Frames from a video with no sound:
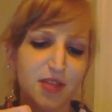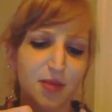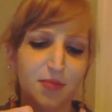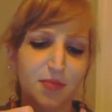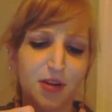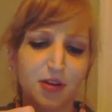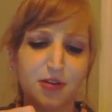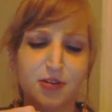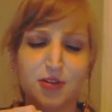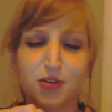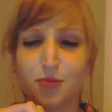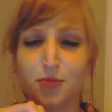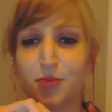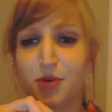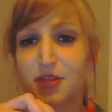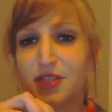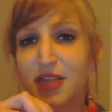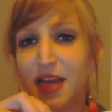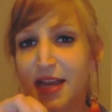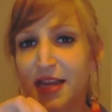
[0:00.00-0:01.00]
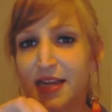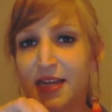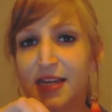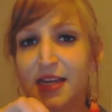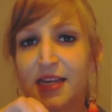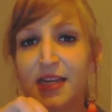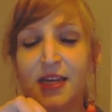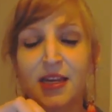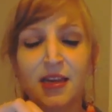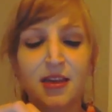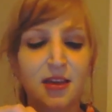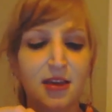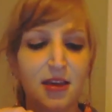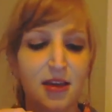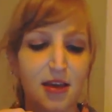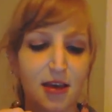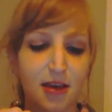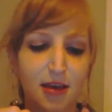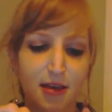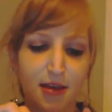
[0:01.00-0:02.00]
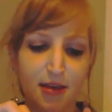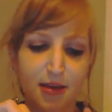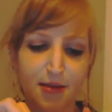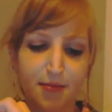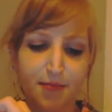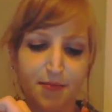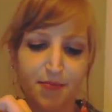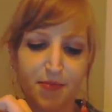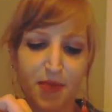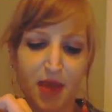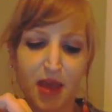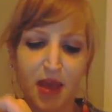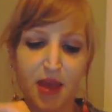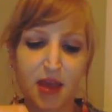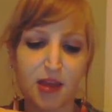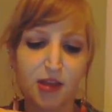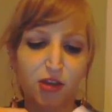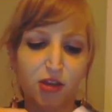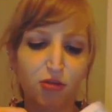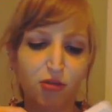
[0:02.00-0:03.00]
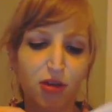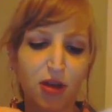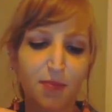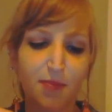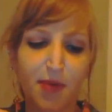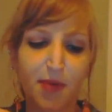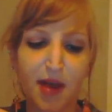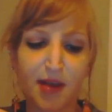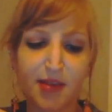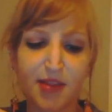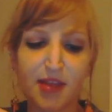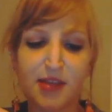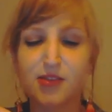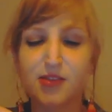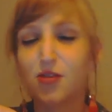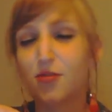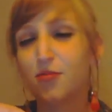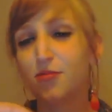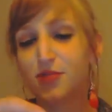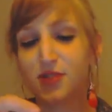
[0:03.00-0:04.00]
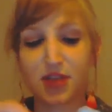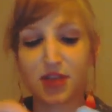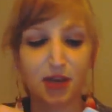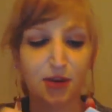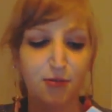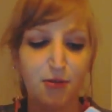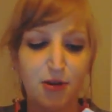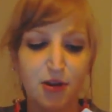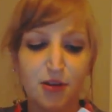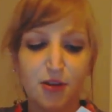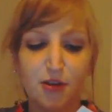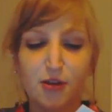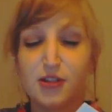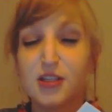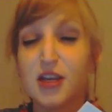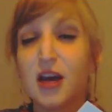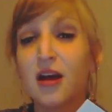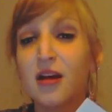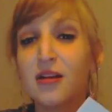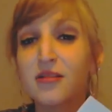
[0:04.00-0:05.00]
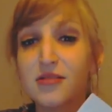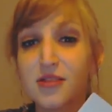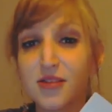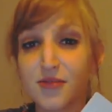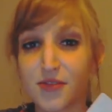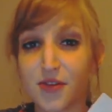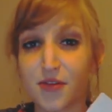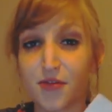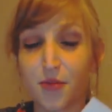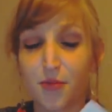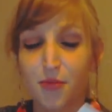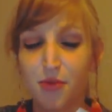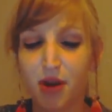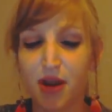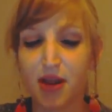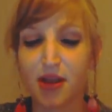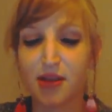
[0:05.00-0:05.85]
some that are super tiny, and you can buy these almost anywhere. There are tons of different